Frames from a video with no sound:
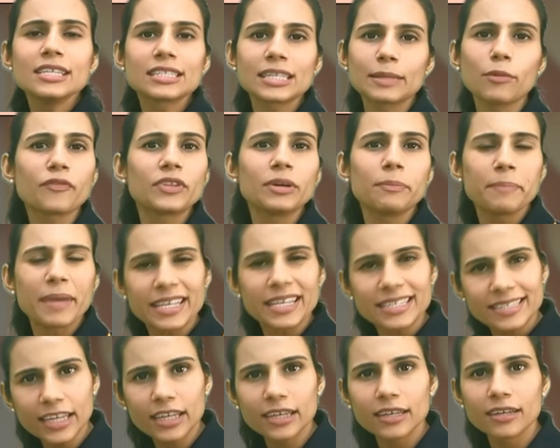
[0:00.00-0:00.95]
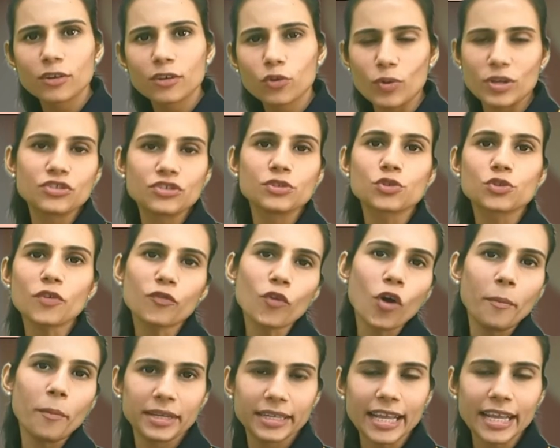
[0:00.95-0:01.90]
some of the basic questions of
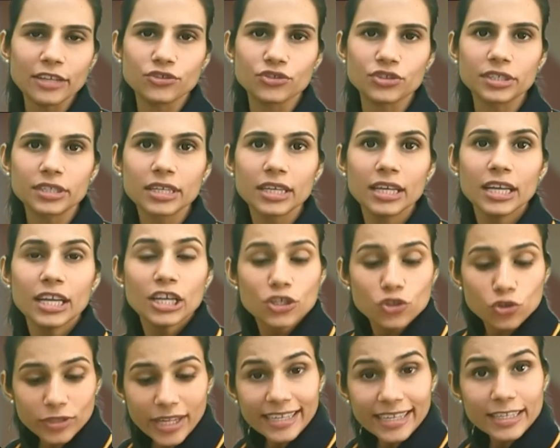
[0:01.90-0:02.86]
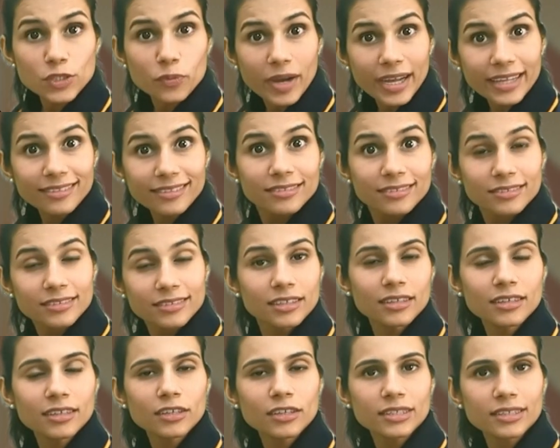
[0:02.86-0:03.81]
common tangent. So that is why
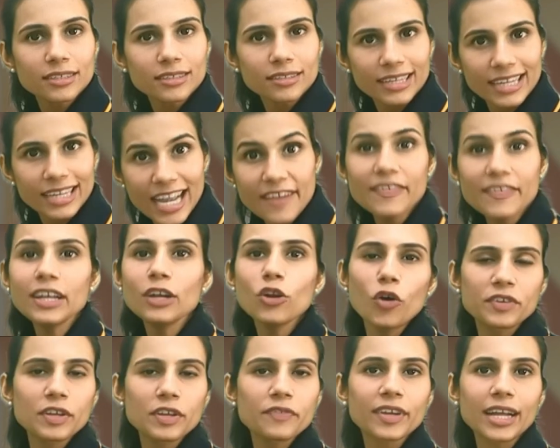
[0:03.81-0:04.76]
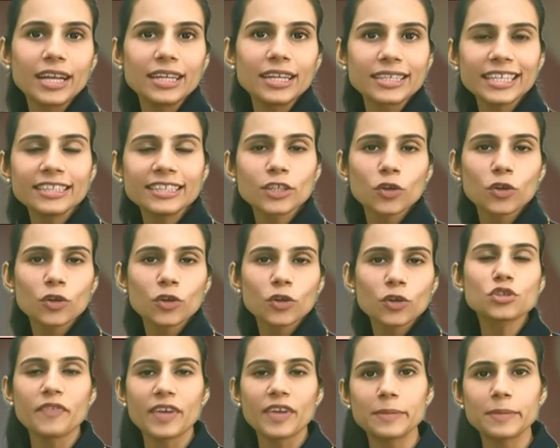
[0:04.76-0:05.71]
the level of difficulty in the
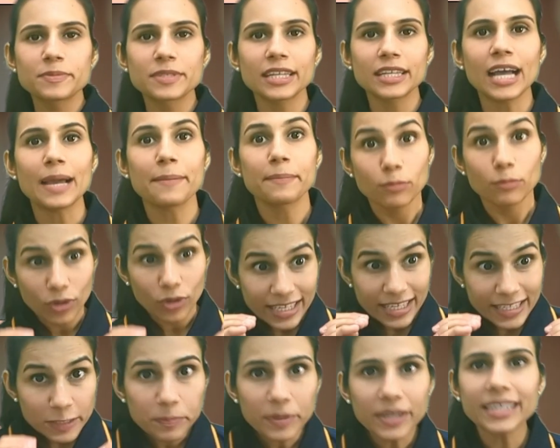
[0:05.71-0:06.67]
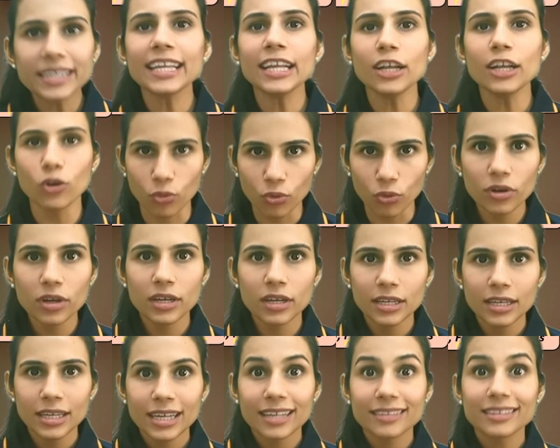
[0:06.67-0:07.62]
questions of ellipse and hyperbola is pretty low.
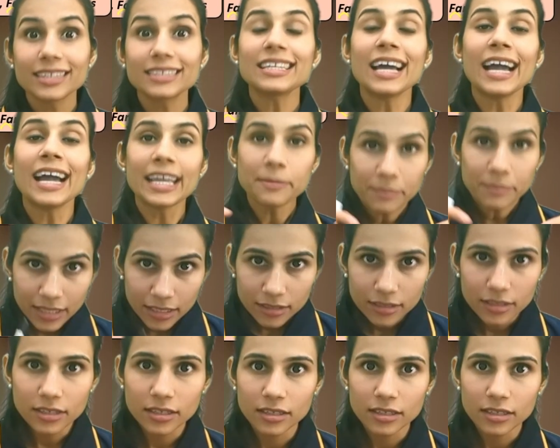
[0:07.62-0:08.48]
The time